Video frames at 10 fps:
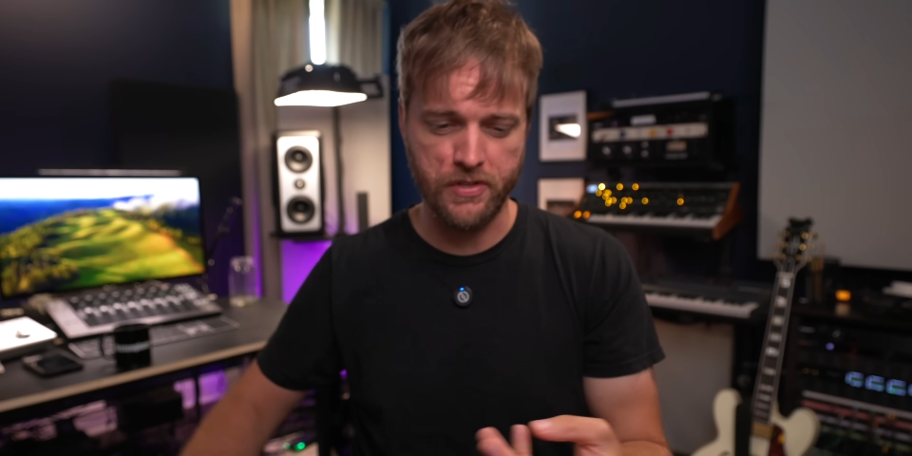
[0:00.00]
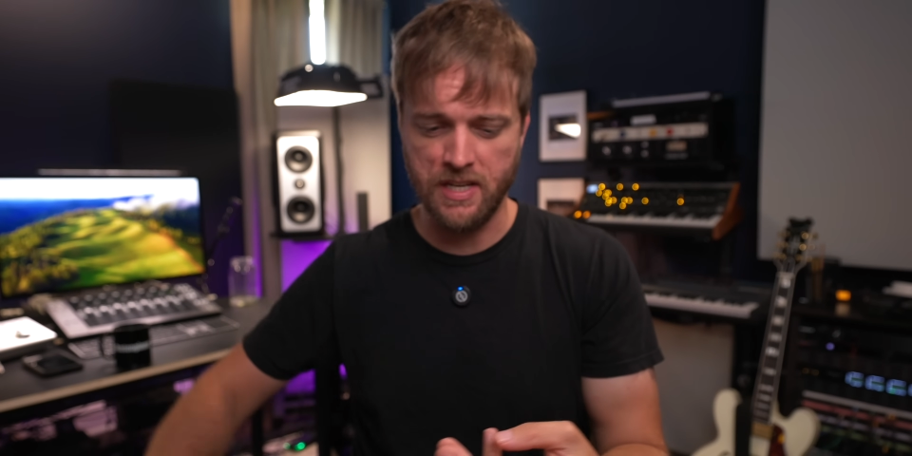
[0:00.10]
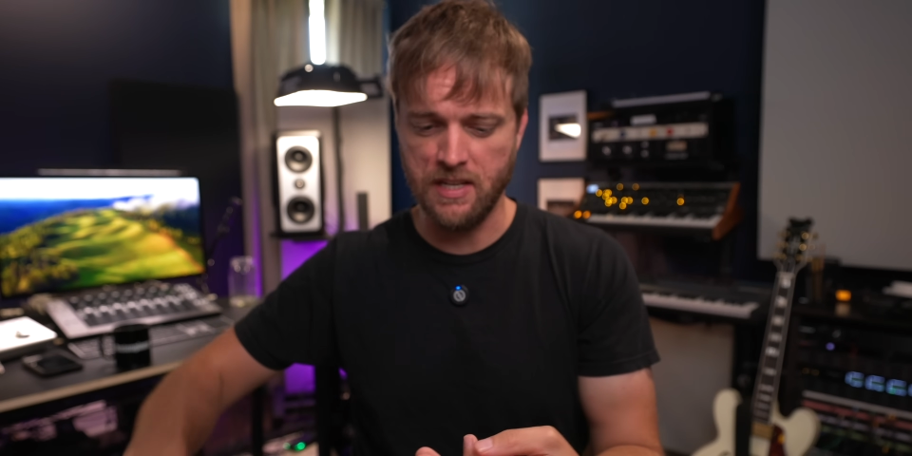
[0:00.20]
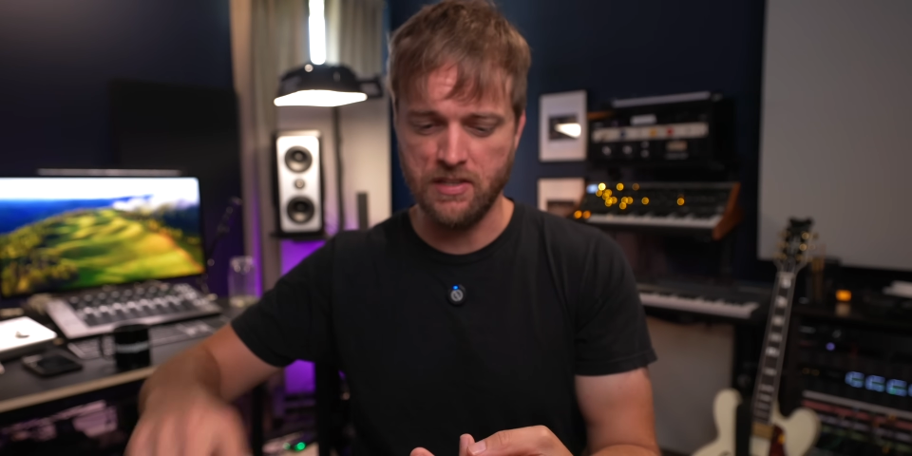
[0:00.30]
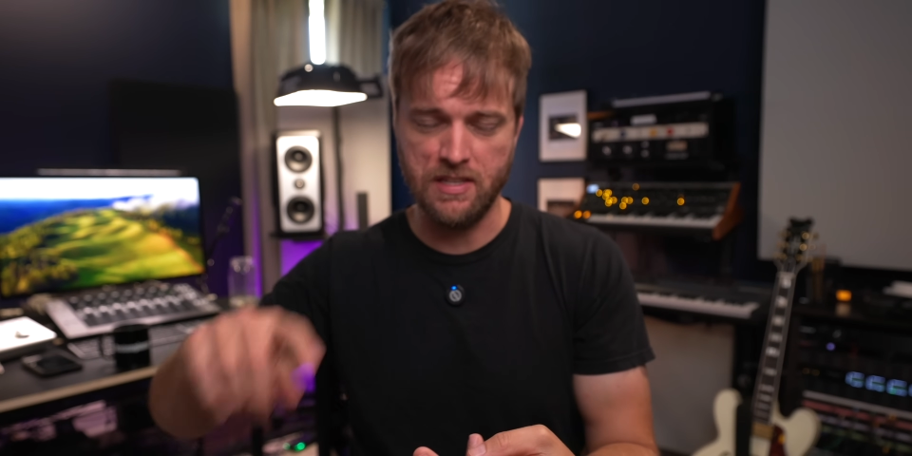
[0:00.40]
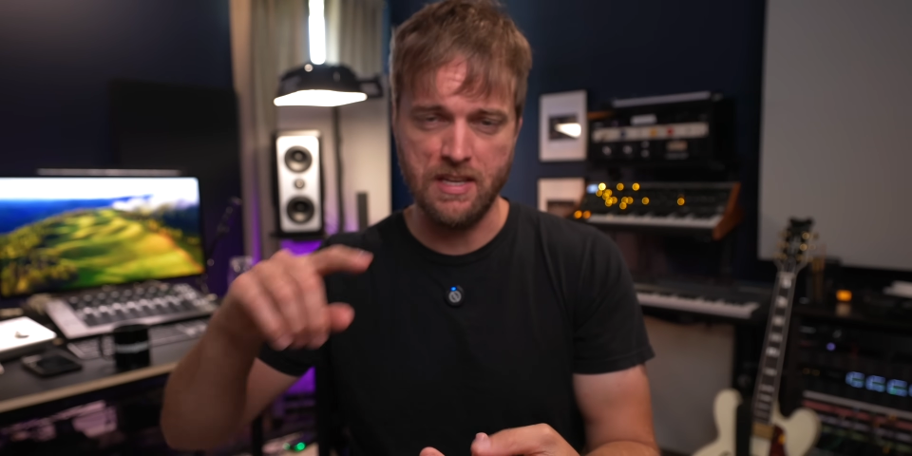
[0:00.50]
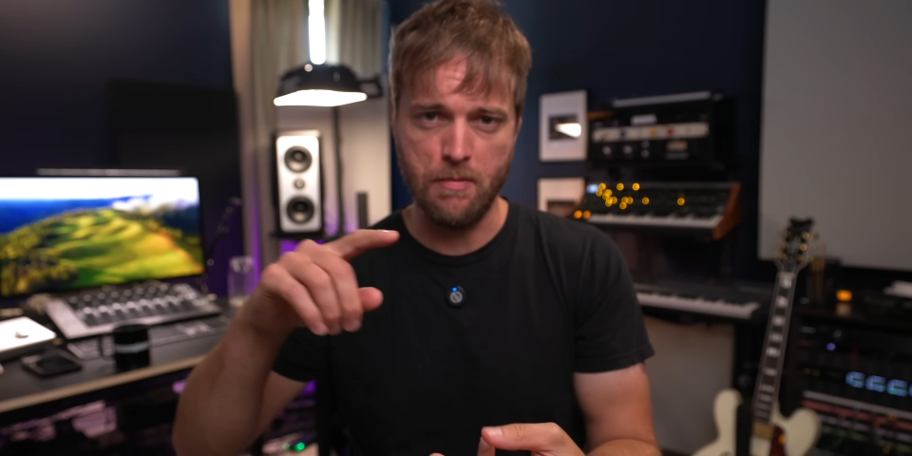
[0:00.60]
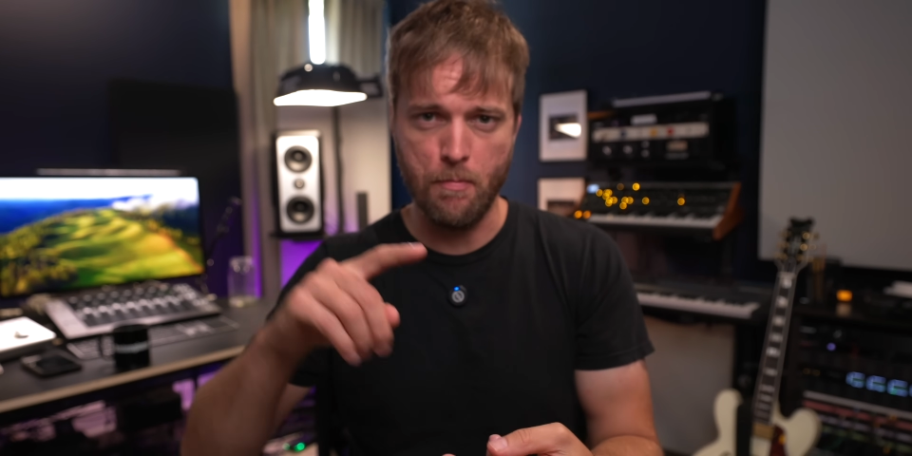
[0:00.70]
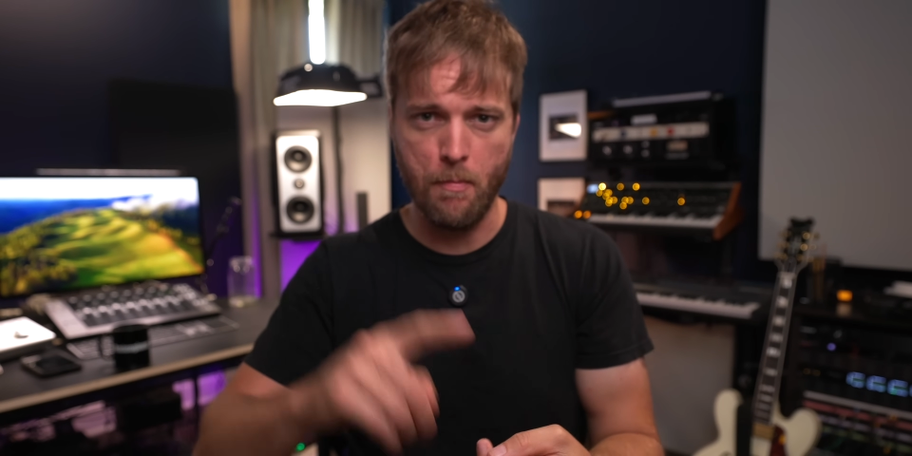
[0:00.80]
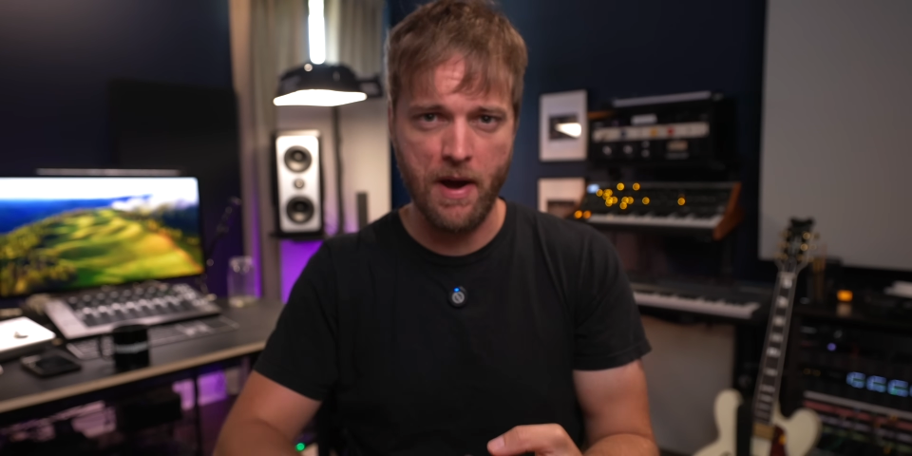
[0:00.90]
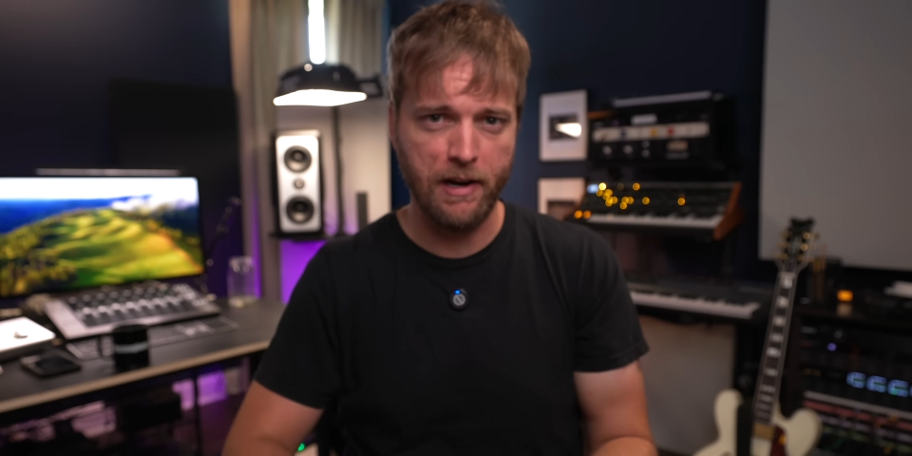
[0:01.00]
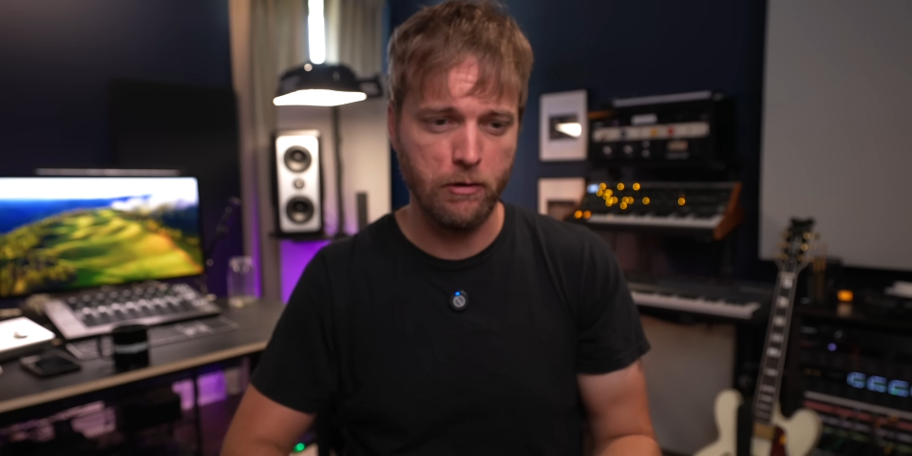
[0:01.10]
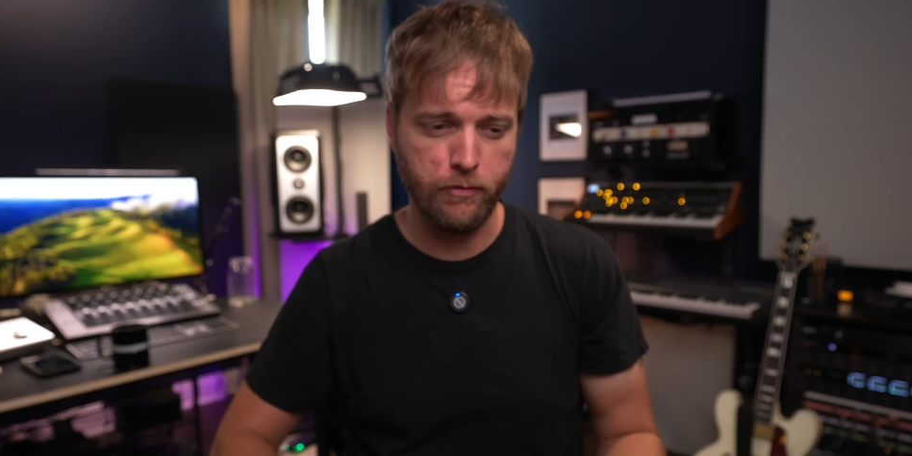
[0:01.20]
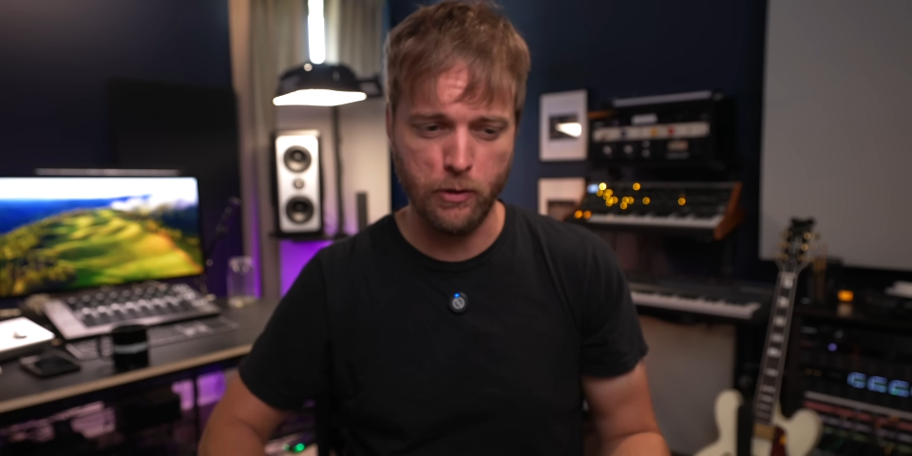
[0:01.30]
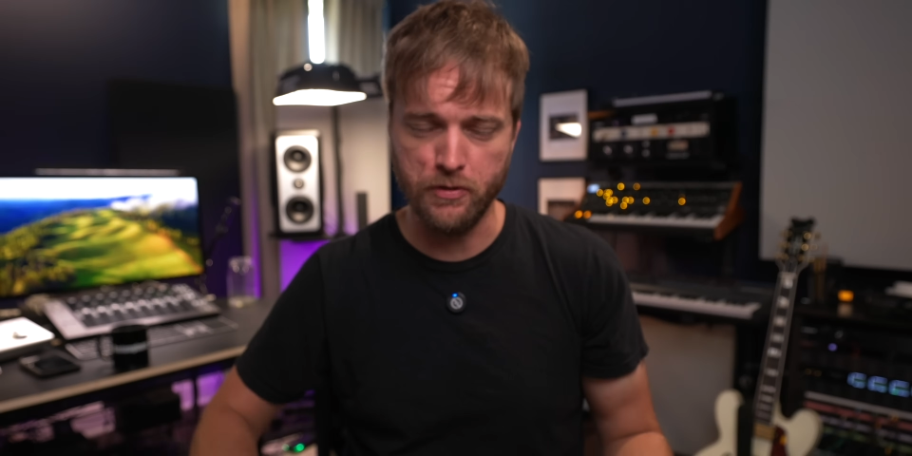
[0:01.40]
it is the
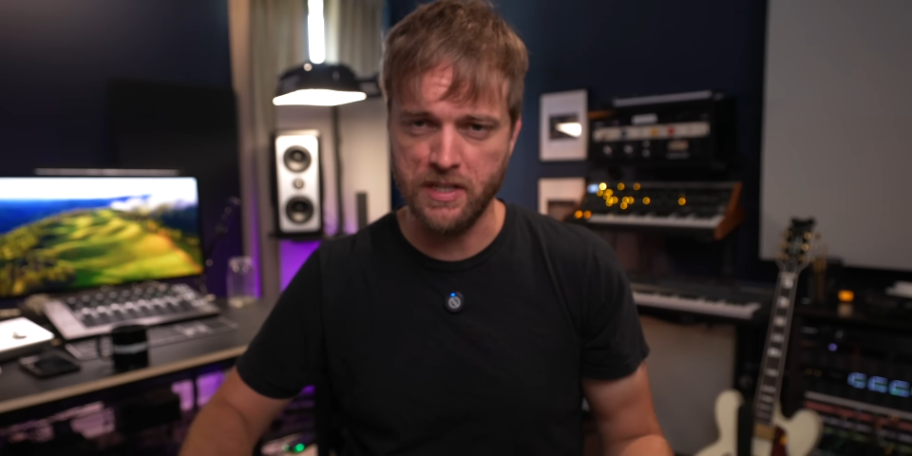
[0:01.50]
microphones,